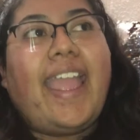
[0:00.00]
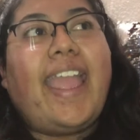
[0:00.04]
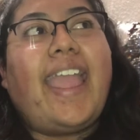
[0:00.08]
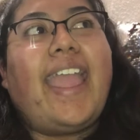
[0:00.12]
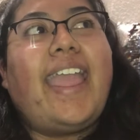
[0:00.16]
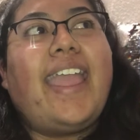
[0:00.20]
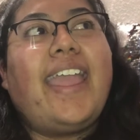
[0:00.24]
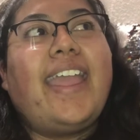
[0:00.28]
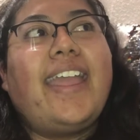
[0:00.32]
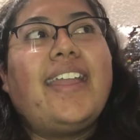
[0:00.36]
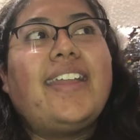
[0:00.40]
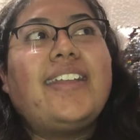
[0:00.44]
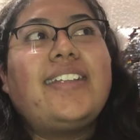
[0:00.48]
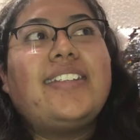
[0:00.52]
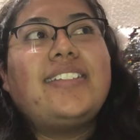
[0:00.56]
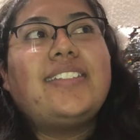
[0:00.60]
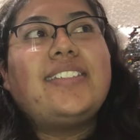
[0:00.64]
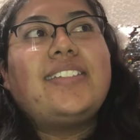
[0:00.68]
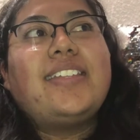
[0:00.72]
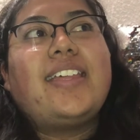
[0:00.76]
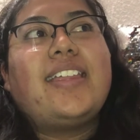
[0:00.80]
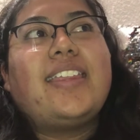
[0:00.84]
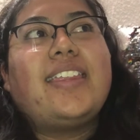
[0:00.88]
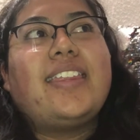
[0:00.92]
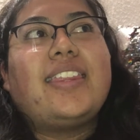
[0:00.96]

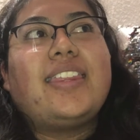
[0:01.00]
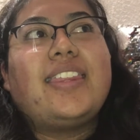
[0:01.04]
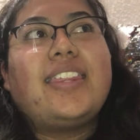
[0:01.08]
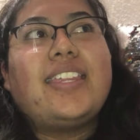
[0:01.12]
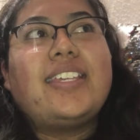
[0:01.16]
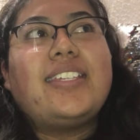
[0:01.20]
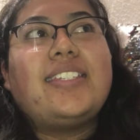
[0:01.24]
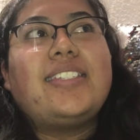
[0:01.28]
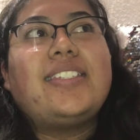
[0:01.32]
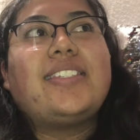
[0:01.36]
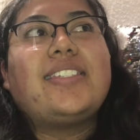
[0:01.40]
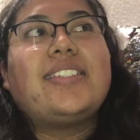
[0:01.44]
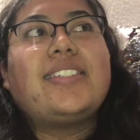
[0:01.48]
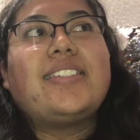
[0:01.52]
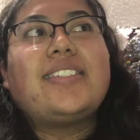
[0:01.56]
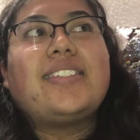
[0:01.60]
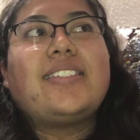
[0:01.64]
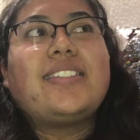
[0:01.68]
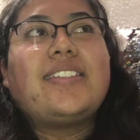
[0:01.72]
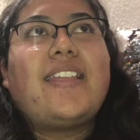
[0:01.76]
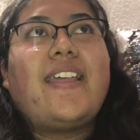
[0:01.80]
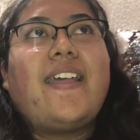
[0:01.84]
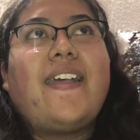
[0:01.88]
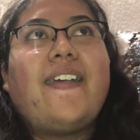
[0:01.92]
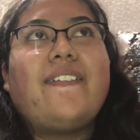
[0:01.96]
and this
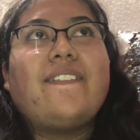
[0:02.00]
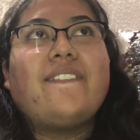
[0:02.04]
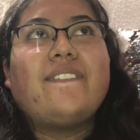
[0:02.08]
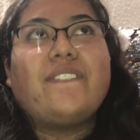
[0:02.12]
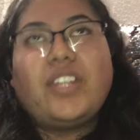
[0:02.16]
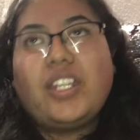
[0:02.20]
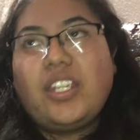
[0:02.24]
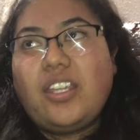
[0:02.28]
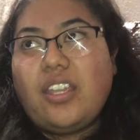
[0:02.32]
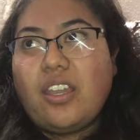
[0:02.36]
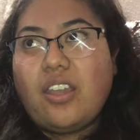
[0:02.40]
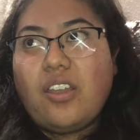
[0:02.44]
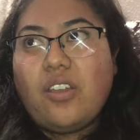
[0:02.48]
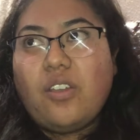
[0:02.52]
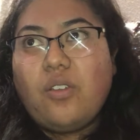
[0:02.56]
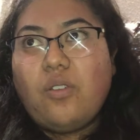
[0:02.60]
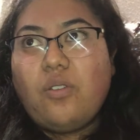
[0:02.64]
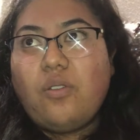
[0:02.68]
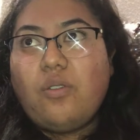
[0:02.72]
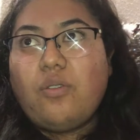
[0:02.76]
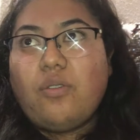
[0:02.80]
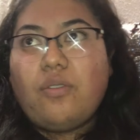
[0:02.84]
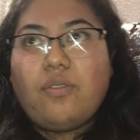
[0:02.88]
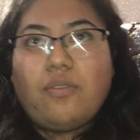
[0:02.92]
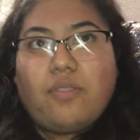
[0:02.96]

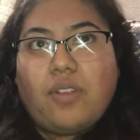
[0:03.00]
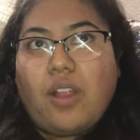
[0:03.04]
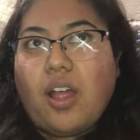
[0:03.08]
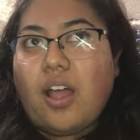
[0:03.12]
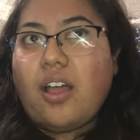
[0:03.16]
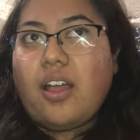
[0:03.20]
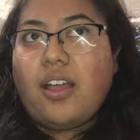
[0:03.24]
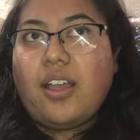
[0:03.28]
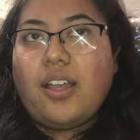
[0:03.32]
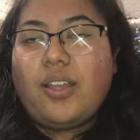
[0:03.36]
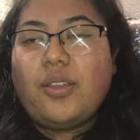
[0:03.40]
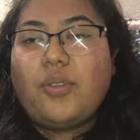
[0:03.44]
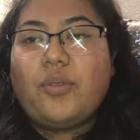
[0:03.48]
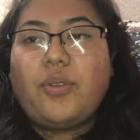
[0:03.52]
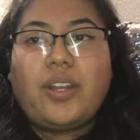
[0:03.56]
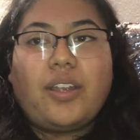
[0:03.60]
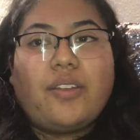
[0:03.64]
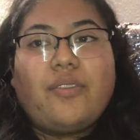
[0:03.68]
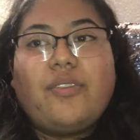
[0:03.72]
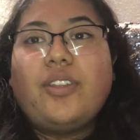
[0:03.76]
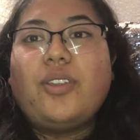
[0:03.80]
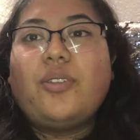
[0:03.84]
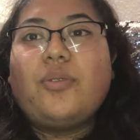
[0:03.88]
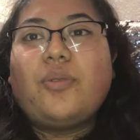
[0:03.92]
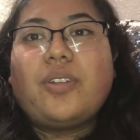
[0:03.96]
video, vlog,
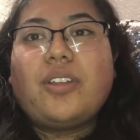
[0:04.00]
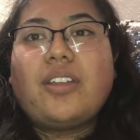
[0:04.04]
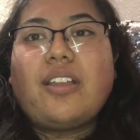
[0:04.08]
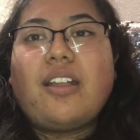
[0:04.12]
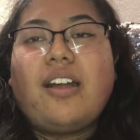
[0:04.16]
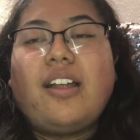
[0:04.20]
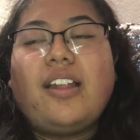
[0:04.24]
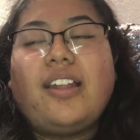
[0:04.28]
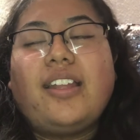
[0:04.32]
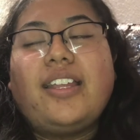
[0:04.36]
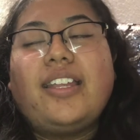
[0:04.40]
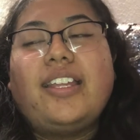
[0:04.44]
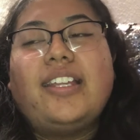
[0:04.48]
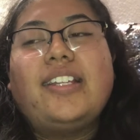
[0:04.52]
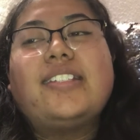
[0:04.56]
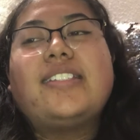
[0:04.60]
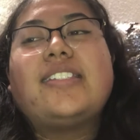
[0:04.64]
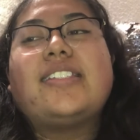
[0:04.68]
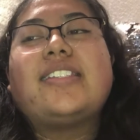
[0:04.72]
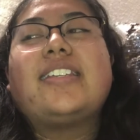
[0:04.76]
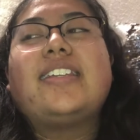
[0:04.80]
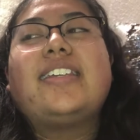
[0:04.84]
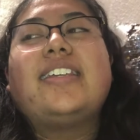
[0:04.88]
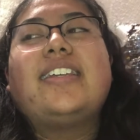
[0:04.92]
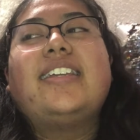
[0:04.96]
whatever you want to call
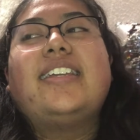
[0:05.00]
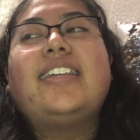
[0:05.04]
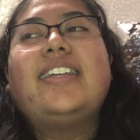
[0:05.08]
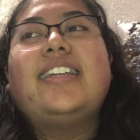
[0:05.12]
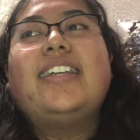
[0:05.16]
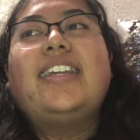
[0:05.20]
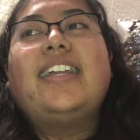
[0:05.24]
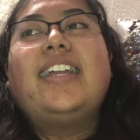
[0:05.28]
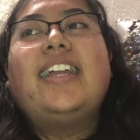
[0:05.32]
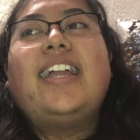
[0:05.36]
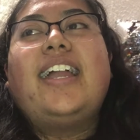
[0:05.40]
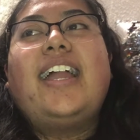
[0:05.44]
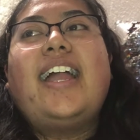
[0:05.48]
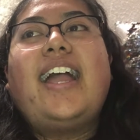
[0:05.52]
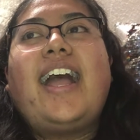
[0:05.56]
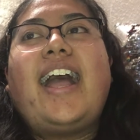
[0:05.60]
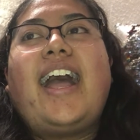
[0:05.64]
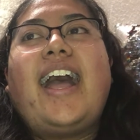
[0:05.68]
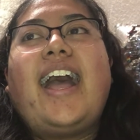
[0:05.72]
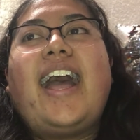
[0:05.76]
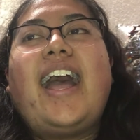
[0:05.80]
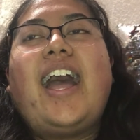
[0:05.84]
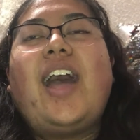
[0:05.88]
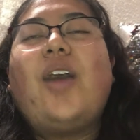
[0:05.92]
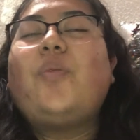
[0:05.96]
it,
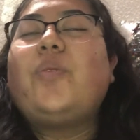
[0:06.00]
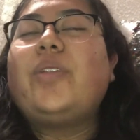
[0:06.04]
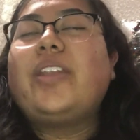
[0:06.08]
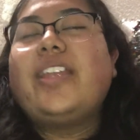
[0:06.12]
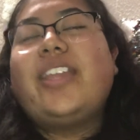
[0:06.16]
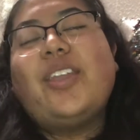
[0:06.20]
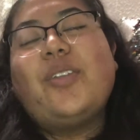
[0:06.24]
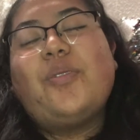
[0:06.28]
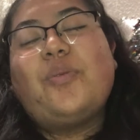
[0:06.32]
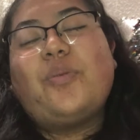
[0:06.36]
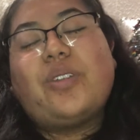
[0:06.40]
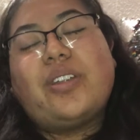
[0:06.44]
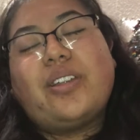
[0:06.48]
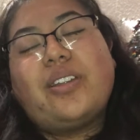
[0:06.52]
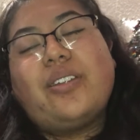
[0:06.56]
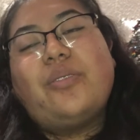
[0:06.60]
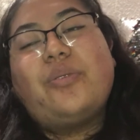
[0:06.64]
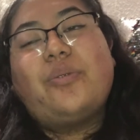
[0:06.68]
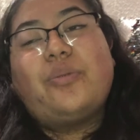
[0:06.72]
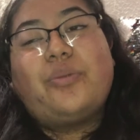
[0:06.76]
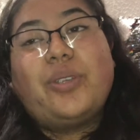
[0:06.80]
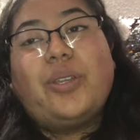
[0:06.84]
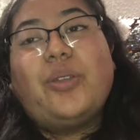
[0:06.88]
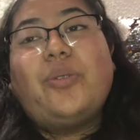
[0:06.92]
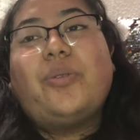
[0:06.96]
I want to get
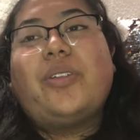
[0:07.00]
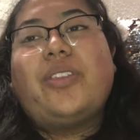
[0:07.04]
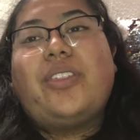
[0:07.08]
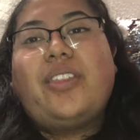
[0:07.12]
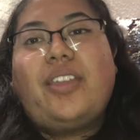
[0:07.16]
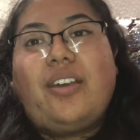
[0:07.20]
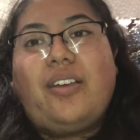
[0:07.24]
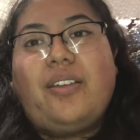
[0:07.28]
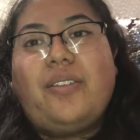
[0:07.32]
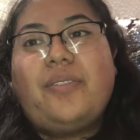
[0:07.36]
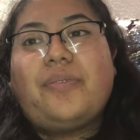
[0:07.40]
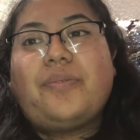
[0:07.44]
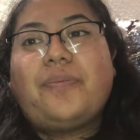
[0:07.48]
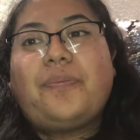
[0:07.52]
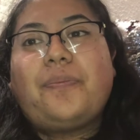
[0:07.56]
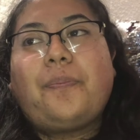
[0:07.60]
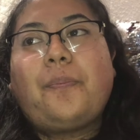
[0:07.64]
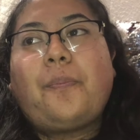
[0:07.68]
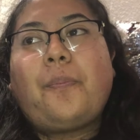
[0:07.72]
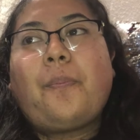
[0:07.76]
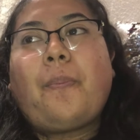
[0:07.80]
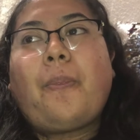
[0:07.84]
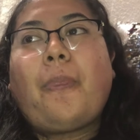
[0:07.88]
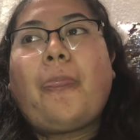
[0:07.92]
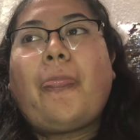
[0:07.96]
real with y'all.
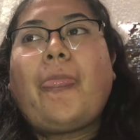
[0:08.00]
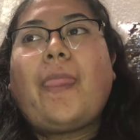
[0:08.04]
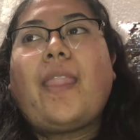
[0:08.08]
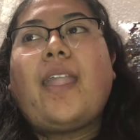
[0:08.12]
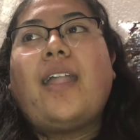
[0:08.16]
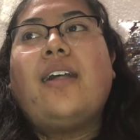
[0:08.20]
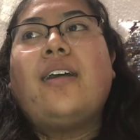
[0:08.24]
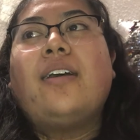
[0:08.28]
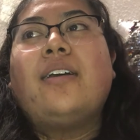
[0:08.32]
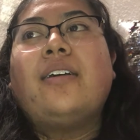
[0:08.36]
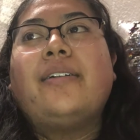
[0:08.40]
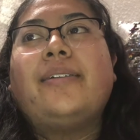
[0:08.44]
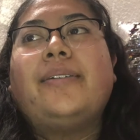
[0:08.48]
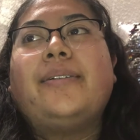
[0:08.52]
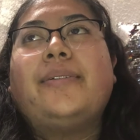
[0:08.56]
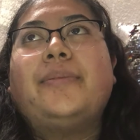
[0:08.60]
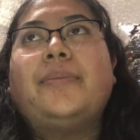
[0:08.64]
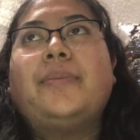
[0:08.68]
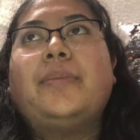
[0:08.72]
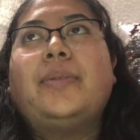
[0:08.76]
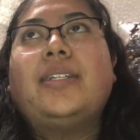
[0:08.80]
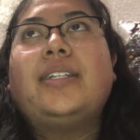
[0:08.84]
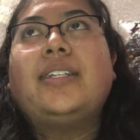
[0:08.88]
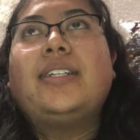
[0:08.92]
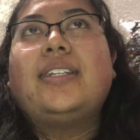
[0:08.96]

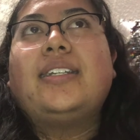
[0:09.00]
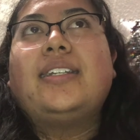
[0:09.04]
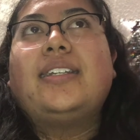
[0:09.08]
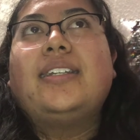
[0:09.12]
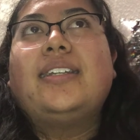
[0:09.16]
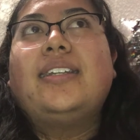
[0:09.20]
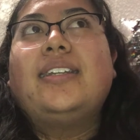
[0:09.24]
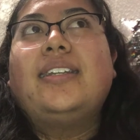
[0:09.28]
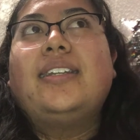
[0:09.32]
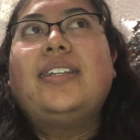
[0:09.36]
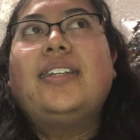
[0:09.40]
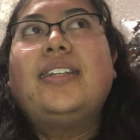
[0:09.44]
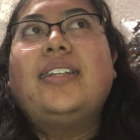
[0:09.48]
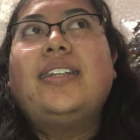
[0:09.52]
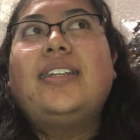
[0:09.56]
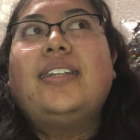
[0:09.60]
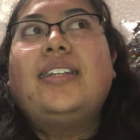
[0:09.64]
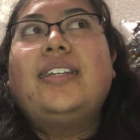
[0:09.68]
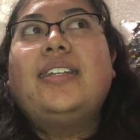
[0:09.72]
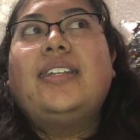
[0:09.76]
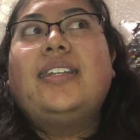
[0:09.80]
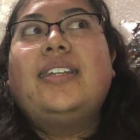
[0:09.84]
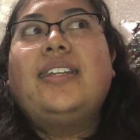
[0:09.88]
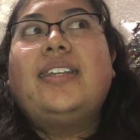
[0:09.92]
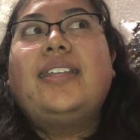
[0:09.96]
Um,
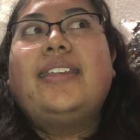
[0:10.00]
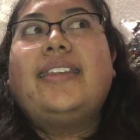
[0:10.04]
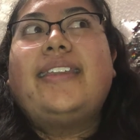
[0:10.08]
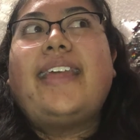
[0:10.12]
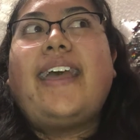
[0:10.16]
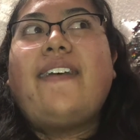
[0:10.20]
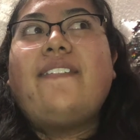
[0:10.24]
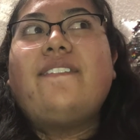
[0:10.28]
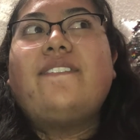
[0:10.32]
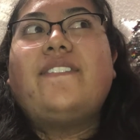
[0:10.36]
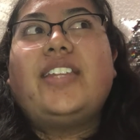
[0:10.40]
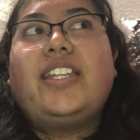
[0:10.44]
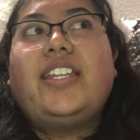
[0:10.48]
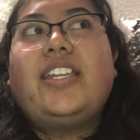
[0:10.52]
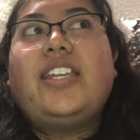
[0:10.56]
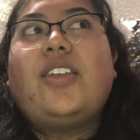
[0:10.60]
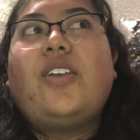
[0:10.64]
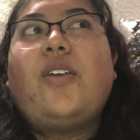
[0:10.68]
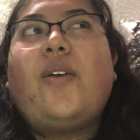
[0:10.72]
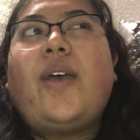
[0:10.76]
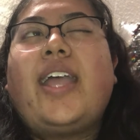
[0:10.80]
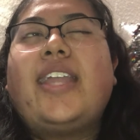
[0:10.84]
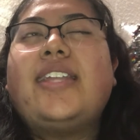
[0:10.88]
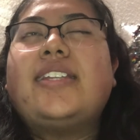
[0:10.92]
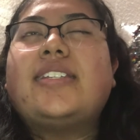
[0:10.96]
that
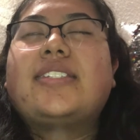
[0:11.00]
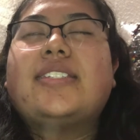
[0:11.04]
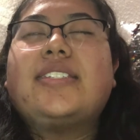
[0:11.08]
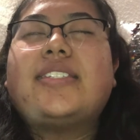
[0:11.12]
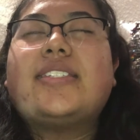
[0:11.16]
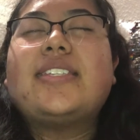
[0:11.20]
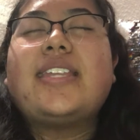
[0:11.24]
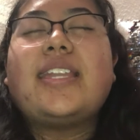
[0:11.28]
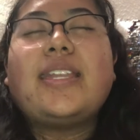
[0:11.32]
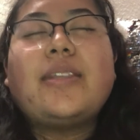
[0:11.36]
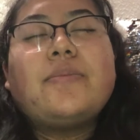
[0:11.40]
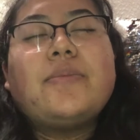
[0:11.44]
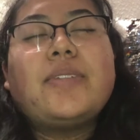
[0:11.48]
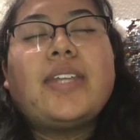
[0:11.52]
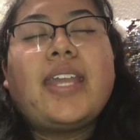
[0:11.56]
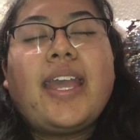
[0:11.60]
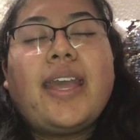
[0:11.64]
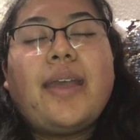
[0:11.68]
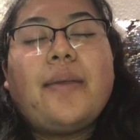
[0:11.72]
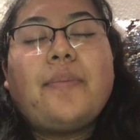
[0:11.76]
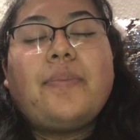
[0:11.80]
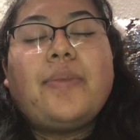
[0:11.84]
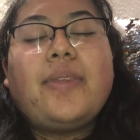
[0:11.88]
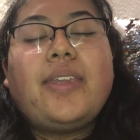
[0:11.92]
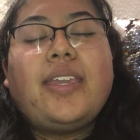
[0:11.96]
video, I seemed
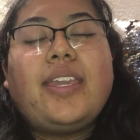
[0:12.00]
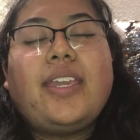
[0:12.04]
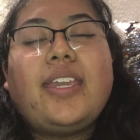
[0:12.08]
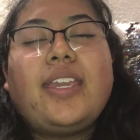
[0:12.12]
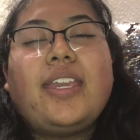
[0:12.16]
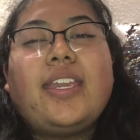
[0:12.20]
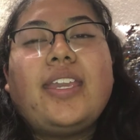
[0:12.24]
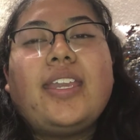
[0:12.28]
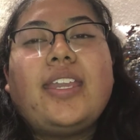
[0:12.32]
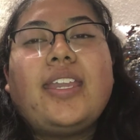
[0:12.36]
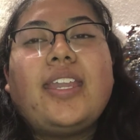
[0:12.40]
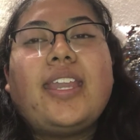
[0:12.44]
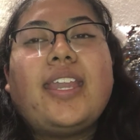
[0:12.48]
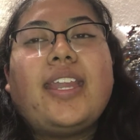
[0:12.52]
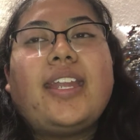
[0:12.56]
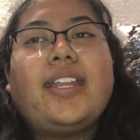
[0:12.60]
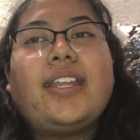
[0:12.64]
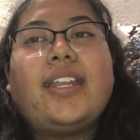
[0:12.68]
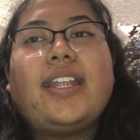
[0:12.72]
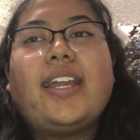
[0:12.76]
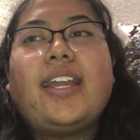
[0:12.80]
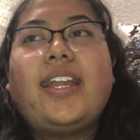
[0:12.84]
happy, and